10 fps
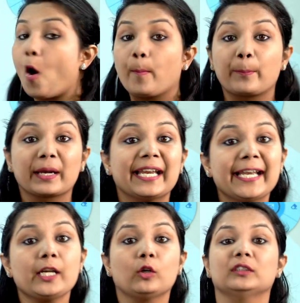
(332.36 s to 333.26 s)

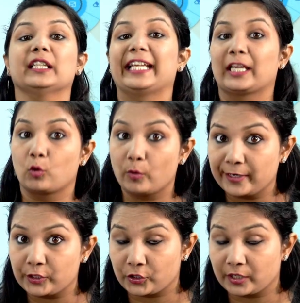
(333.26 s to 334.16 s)
operate on the
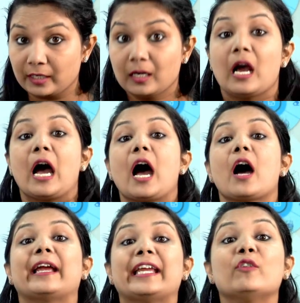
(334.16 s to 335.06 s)
equation
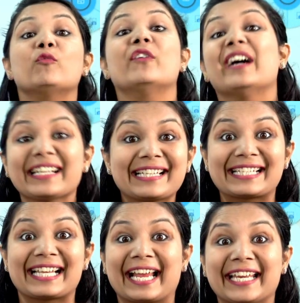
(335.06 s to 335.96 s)
inverse
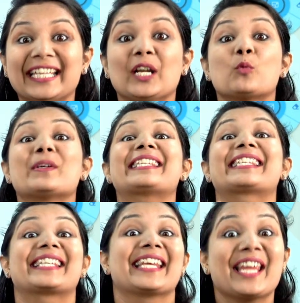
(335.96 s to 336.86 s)
sign with
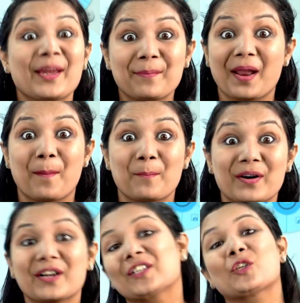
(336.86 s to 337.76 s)
same
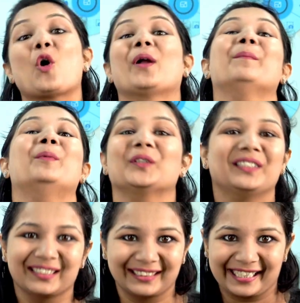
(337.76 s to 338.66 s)
numbers on both the